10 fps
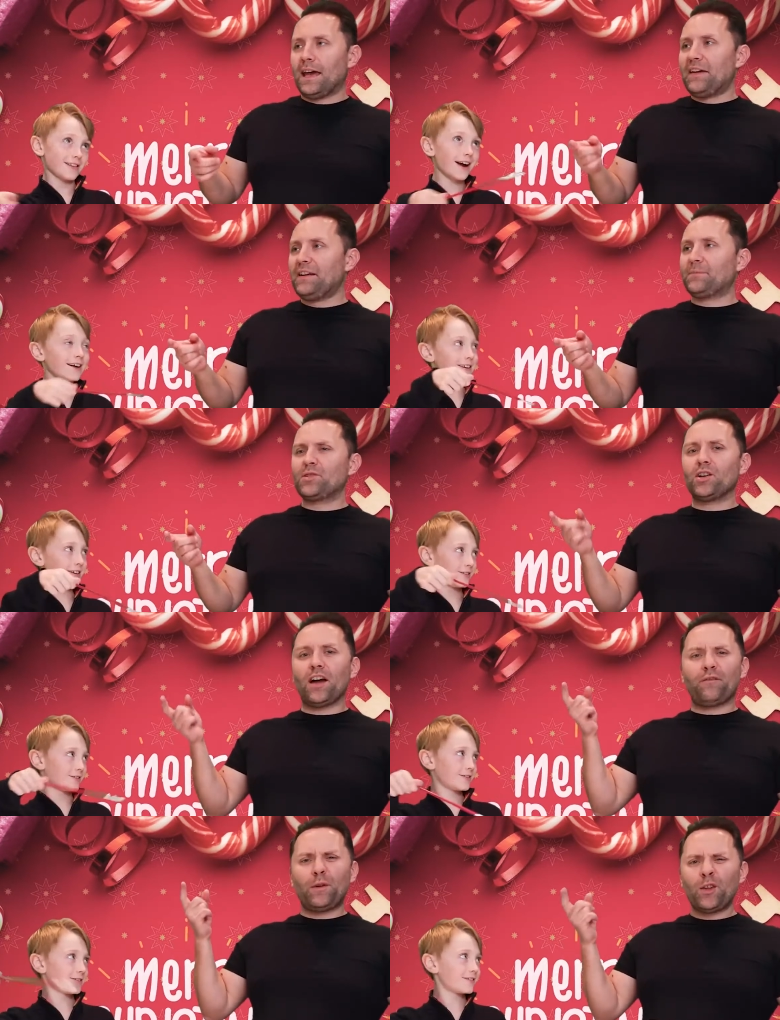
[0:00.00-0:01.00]
Speaker 1: that, even that,
Speaker 2: up to
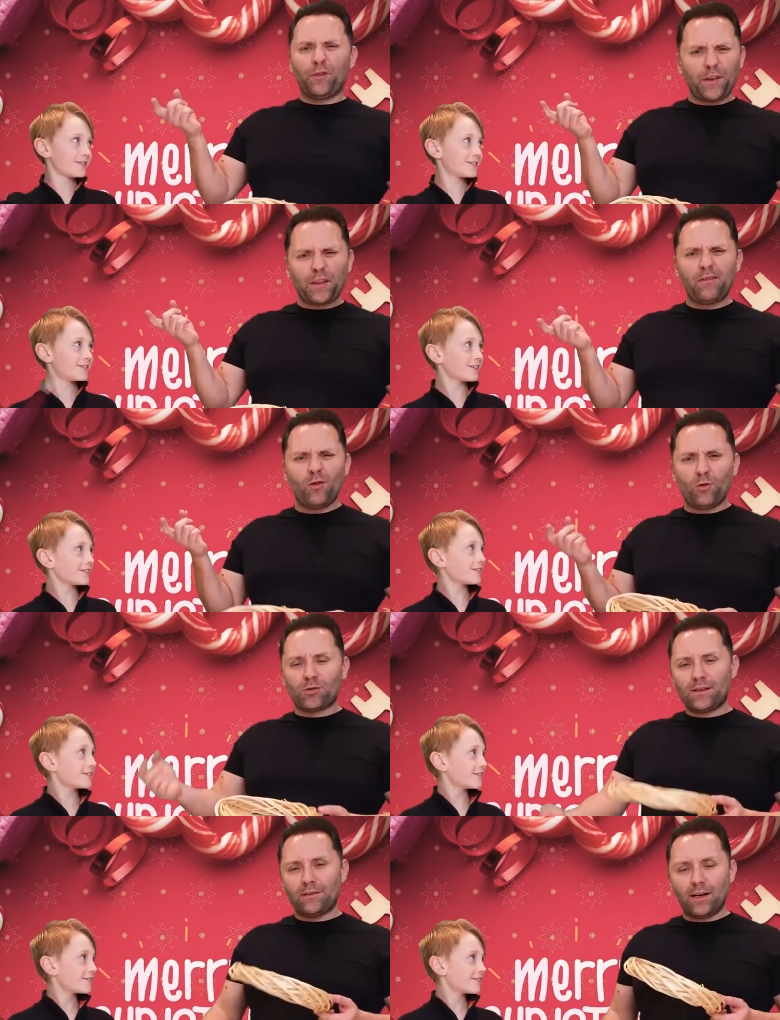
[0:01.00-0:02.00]
like when you're 54
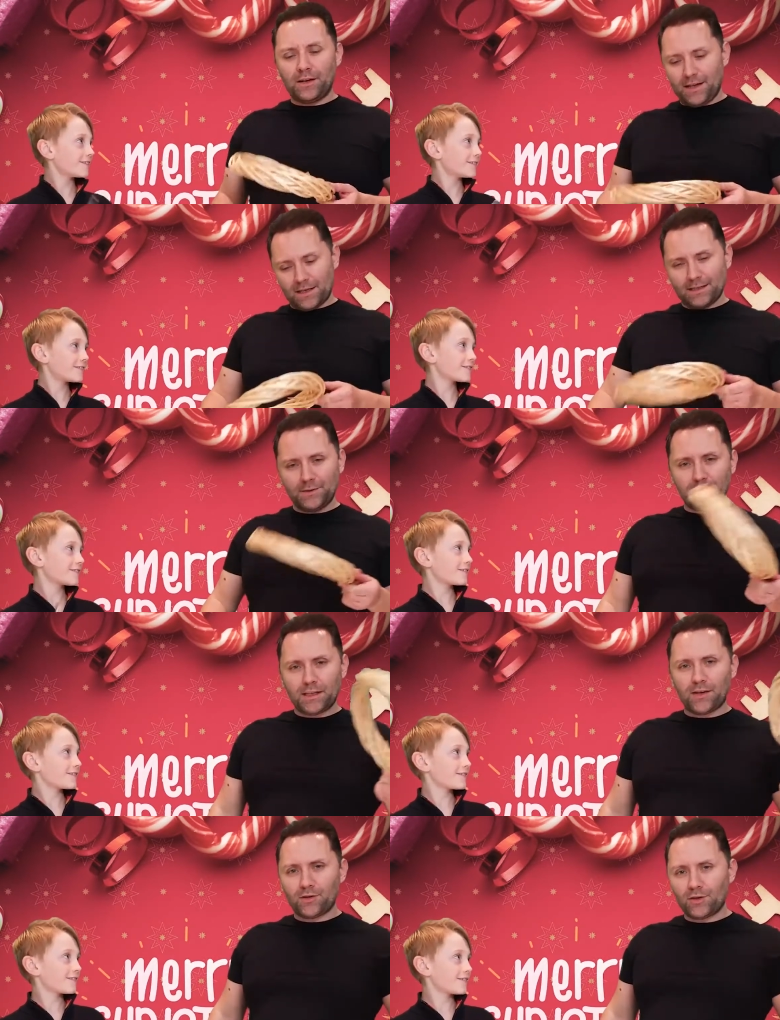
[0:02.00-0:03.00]
or something like that, you still
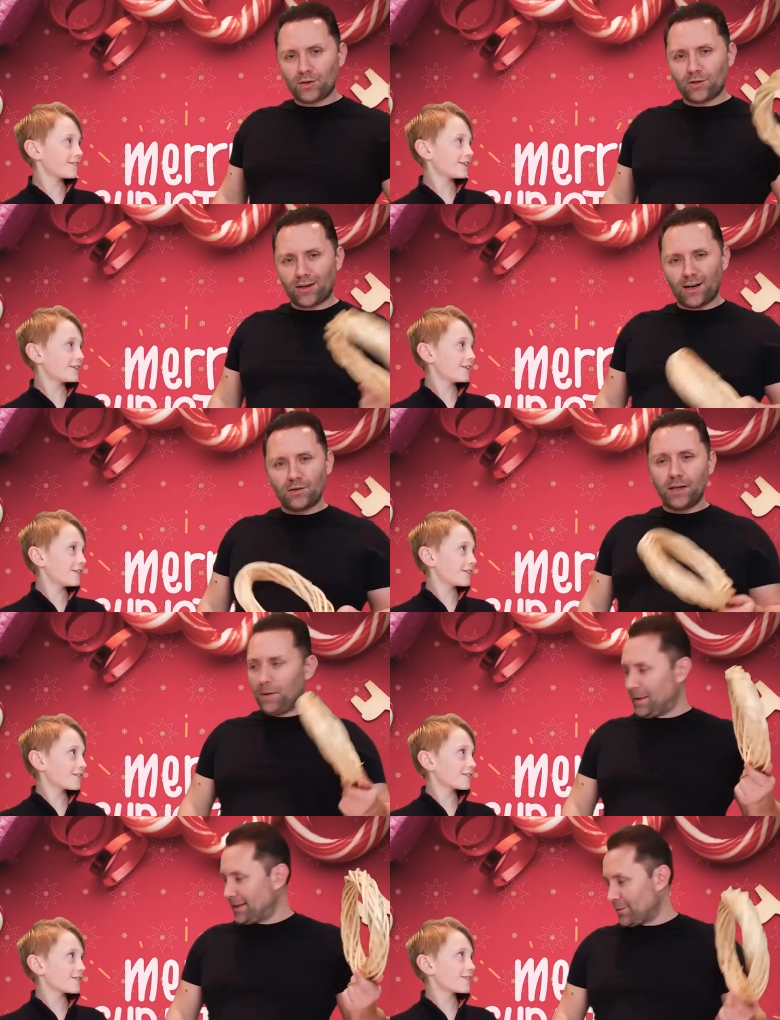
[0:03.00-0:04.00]
stick it on your door and go, yeah,
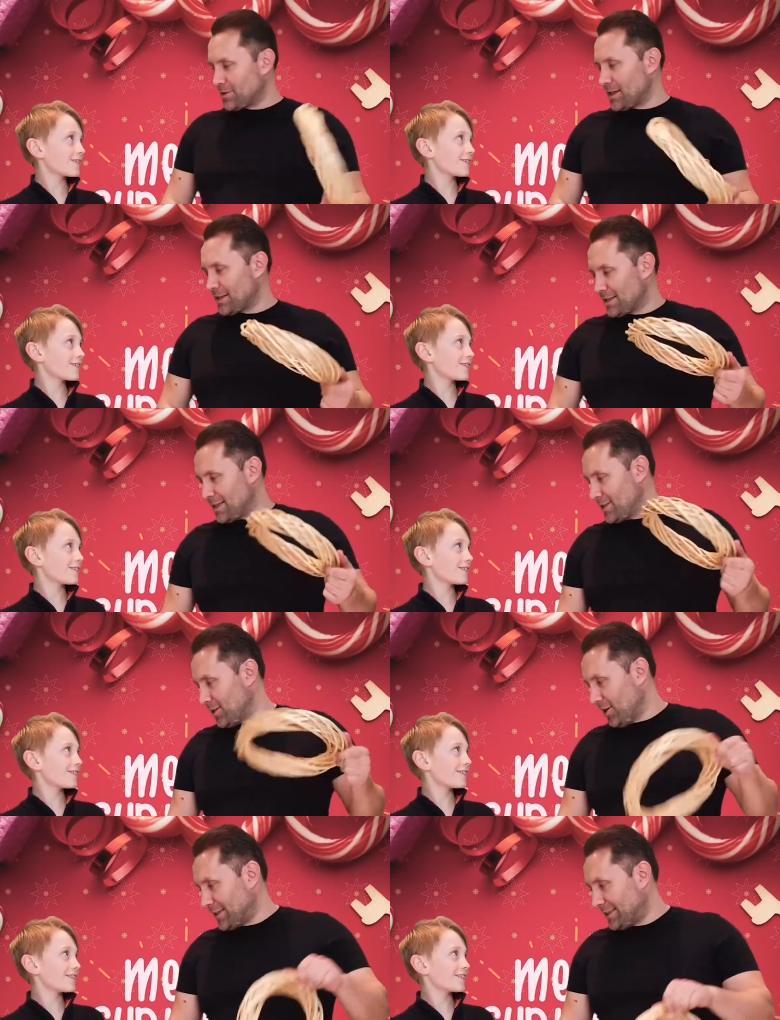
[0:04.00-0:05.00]
I made that with Chazza
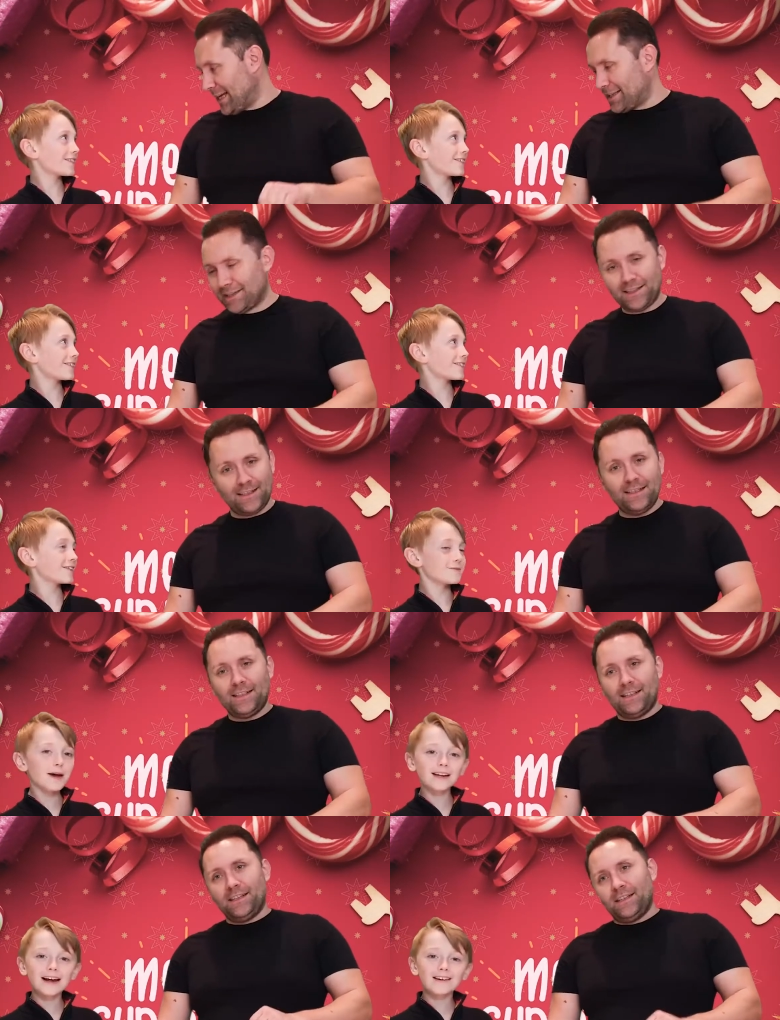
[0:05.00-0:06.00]
TJi and it's dead.
Speaker 1: Yeah, you
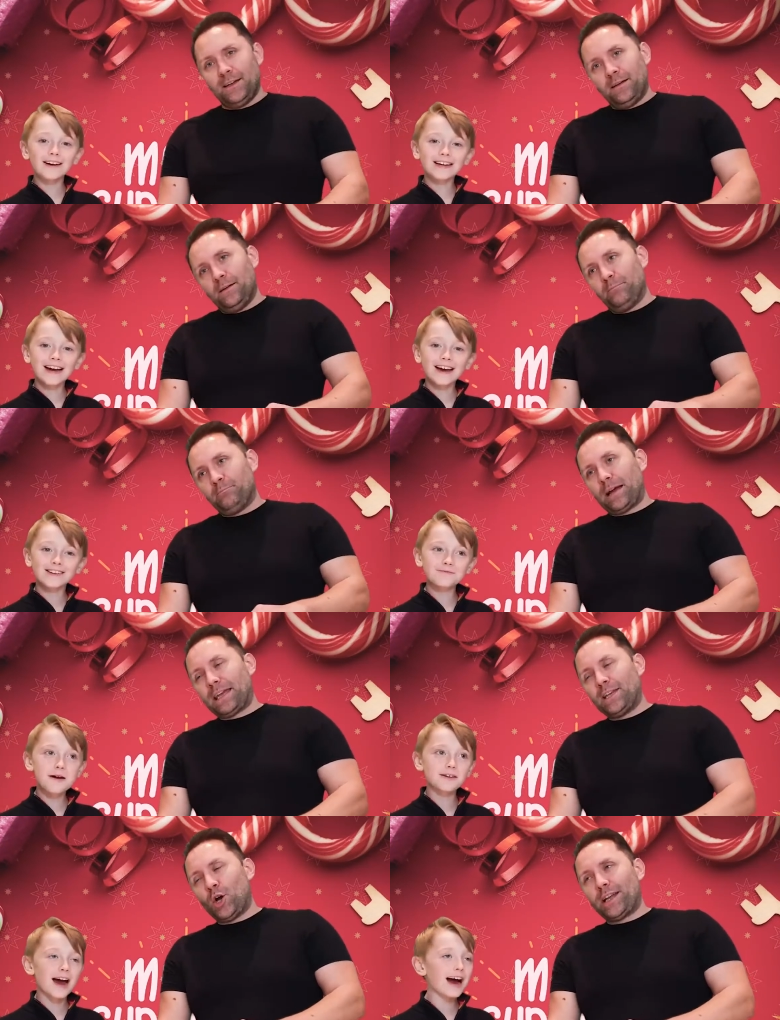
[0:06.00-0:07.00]
made it at like back
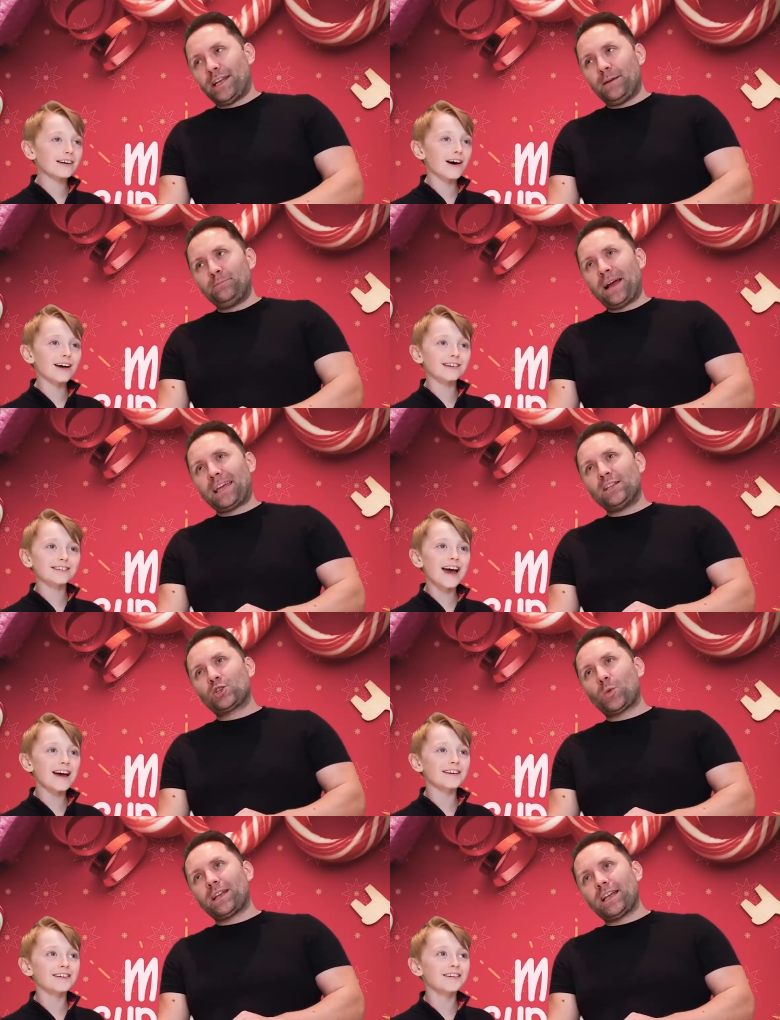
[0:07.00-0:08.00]
in, nine, like back in
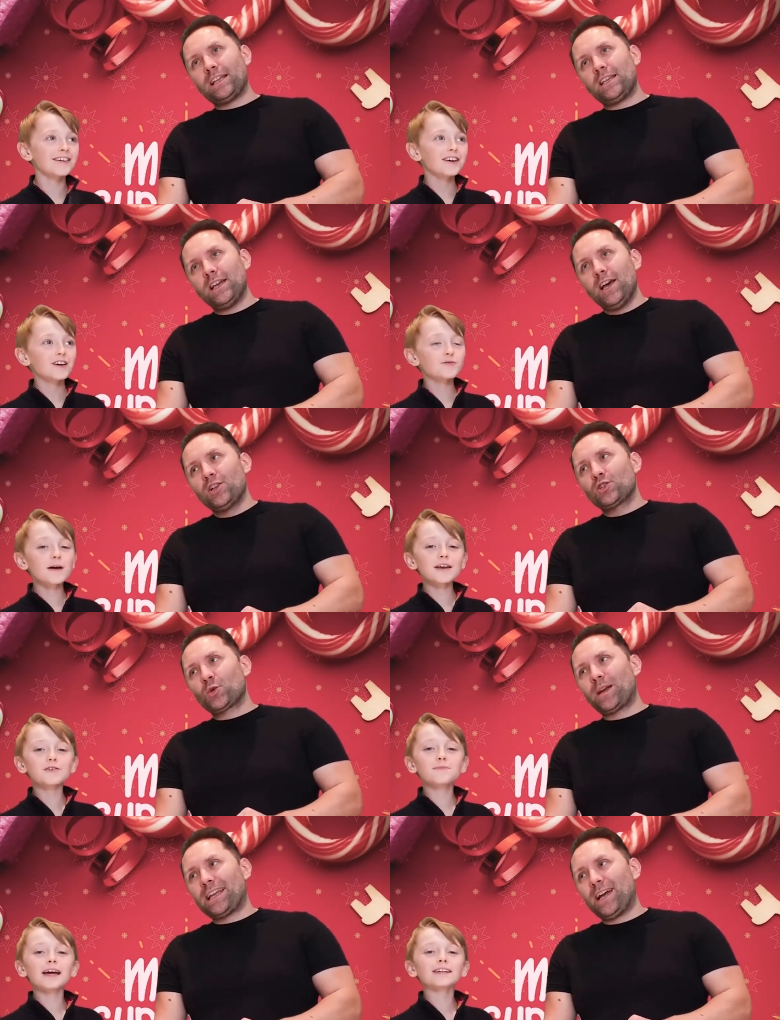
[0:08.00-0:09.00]
20, you made,
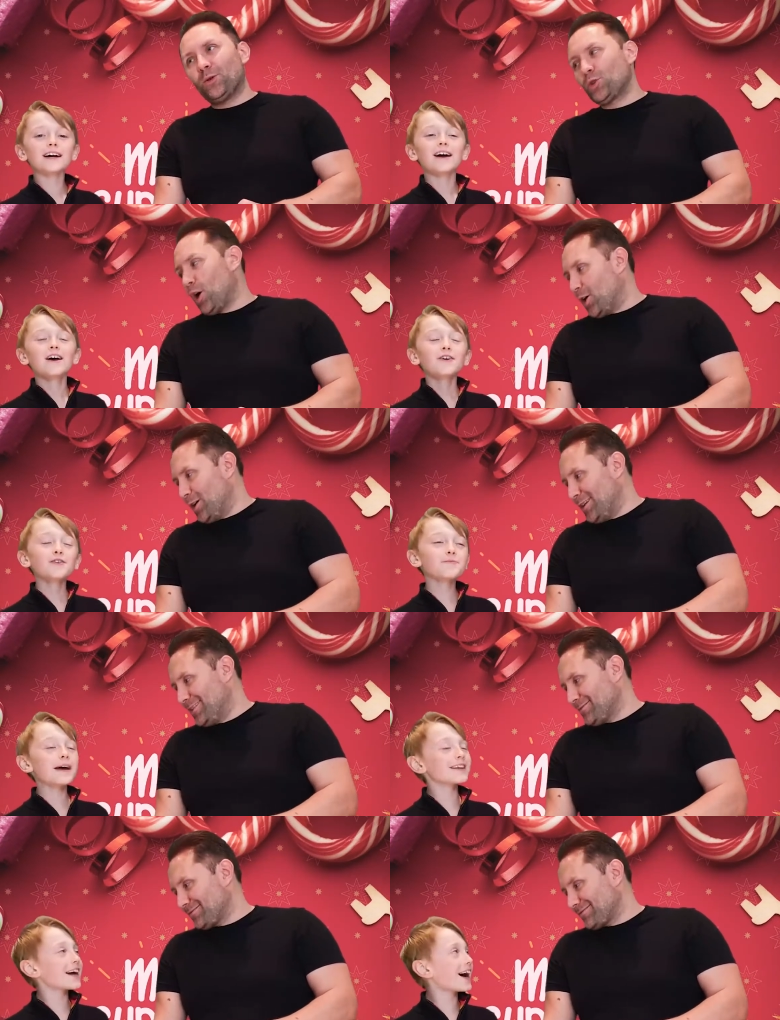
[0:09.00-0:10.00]
20 old dot. You
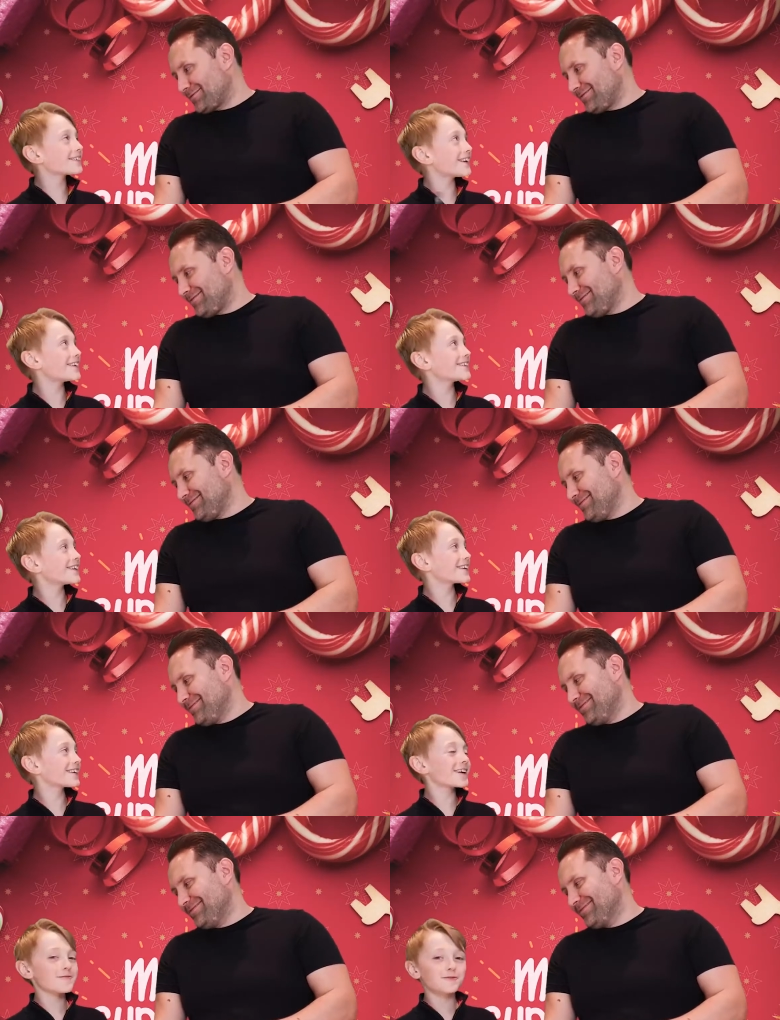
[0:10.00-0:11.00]
made it at 10 and then you're like